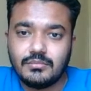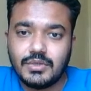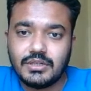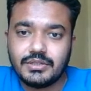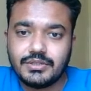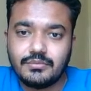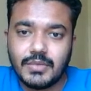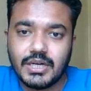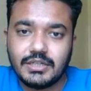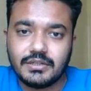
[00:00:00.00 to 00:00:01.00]
but doesn't
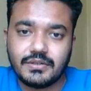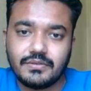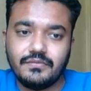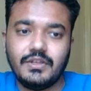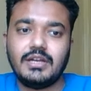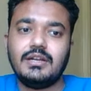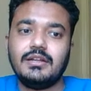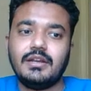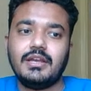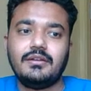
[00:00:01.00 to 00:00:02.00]
matter. We are
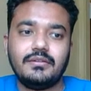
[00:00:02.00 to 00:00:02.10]
learning.